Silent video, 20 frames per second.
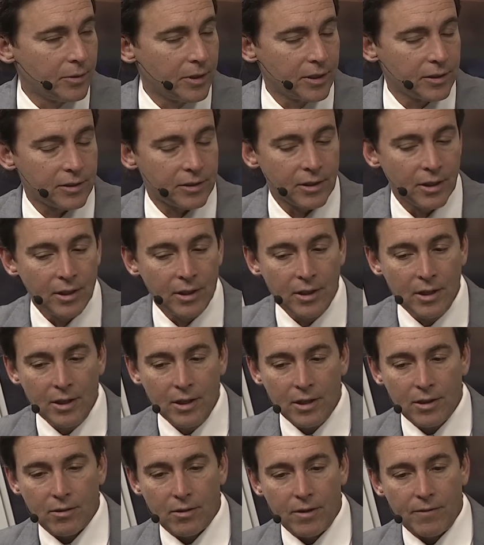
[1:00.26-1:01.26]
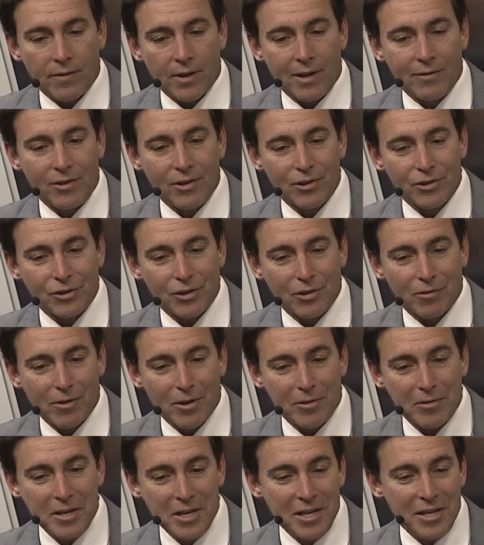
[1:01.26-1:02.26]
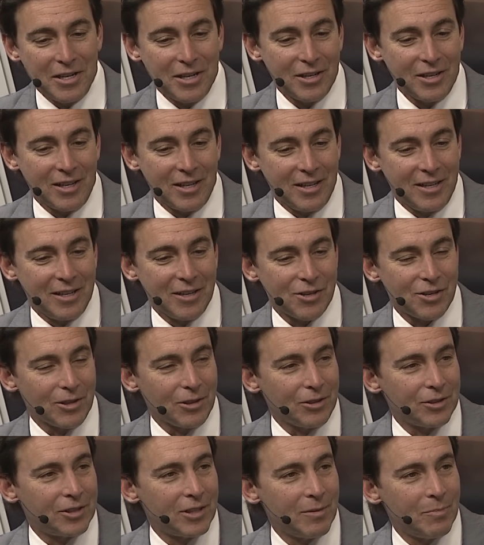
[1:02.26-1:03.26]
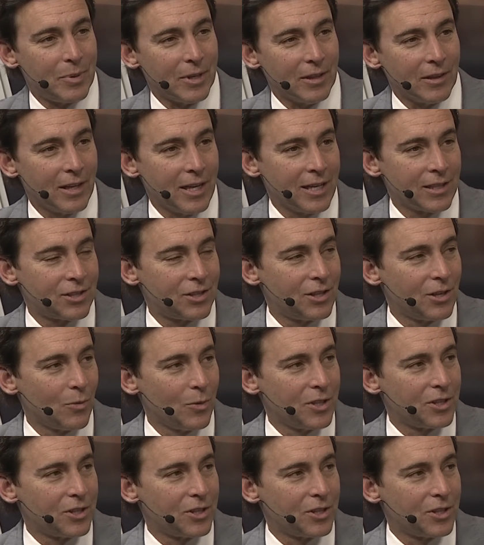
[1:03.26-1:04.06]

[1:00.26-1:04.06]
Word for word: S thirty-five years in a row. Here, here's a little tidbit. Last year we